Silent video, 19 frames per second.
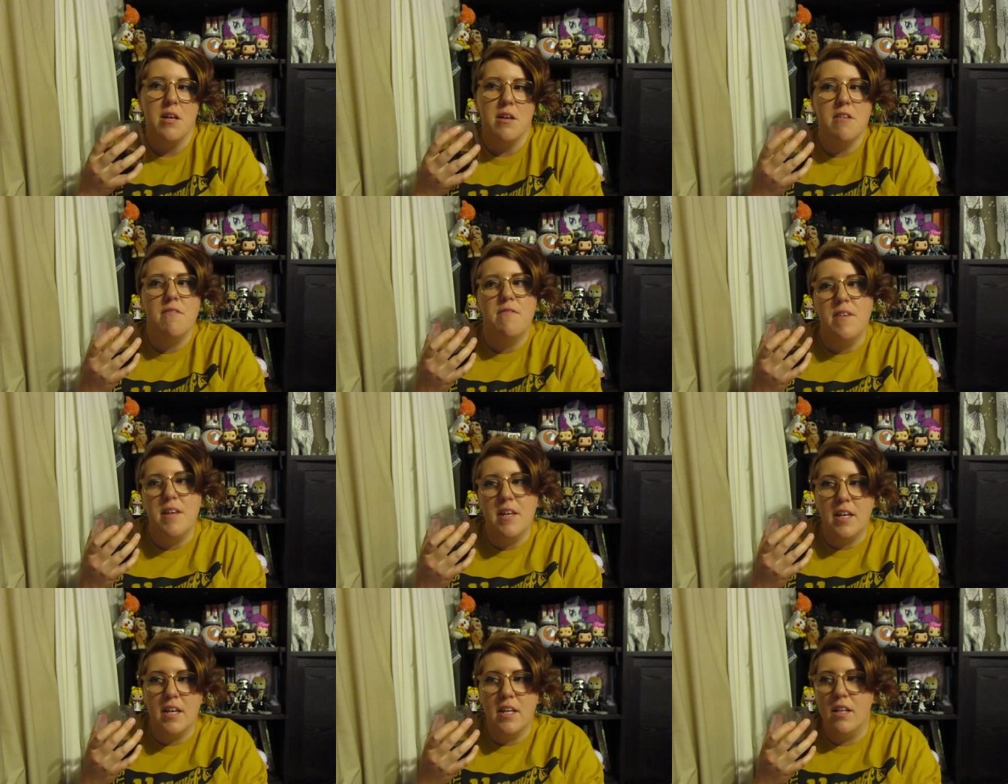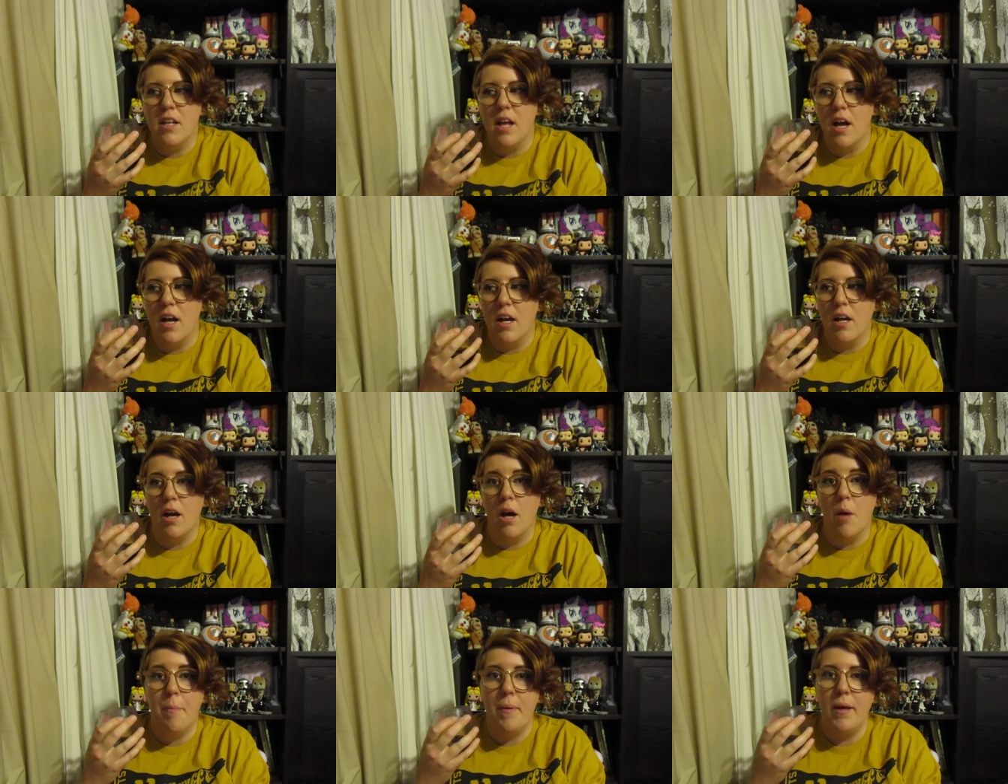if he can like
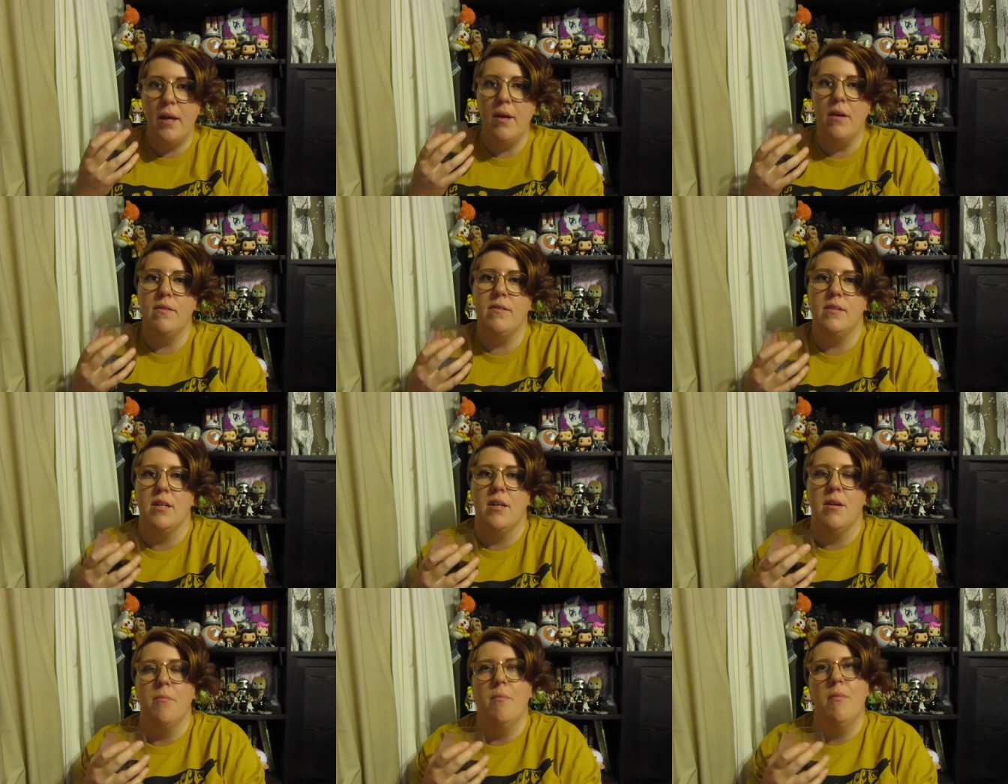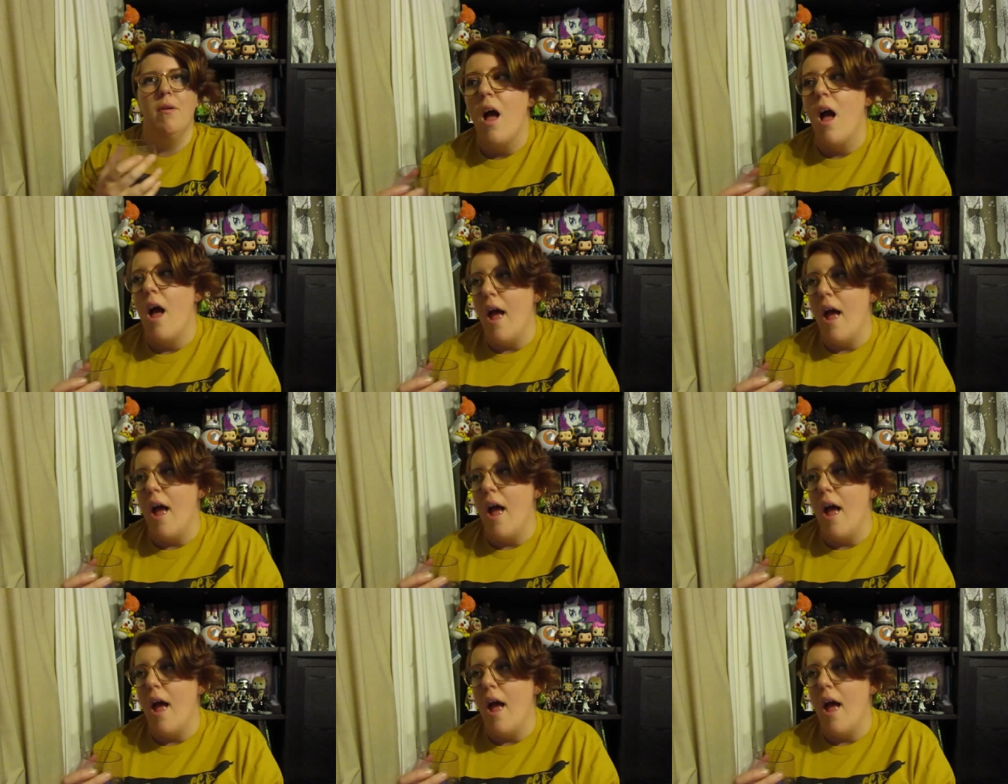appeal to him,